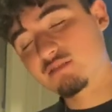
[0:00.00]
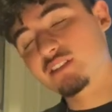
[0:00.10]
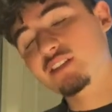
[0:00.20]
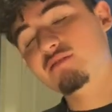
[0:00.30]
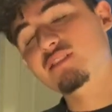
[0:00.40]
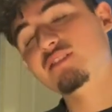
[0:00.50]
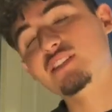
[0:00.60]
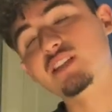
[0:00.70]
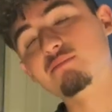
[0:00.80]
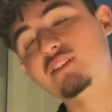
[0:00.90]
waiting for them to
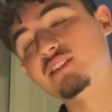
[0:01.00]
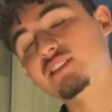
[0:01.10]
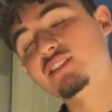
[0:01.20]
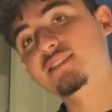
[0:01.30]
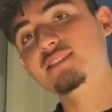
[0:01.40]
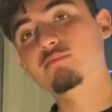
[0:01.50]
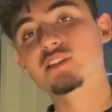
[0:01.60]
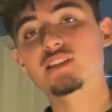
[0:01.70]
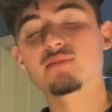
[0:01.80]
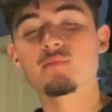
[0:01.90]
drop on Yeezy
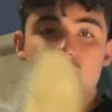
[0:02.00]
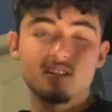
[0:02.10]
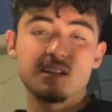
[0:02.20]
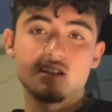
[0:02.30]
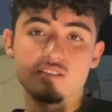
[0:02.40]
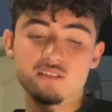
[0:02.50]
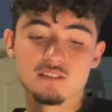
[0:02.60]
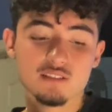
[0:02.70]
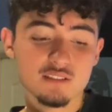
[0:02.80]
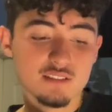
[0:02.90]
Supply. I
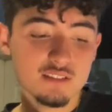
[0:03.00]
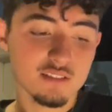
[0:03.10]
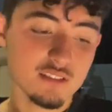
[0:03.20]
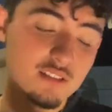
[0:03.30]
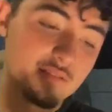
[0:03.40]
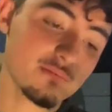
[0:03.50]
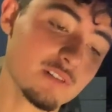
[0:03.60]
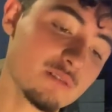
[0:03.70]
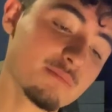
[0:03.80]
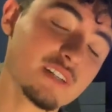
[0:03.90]
was on the
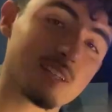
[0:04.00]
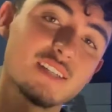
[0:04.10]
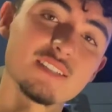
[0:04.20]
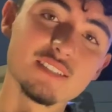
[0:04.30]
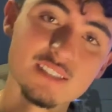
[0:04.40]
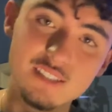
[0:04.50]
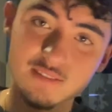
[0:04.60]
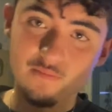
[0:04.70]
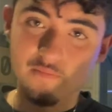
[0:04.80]
phone with my cousin,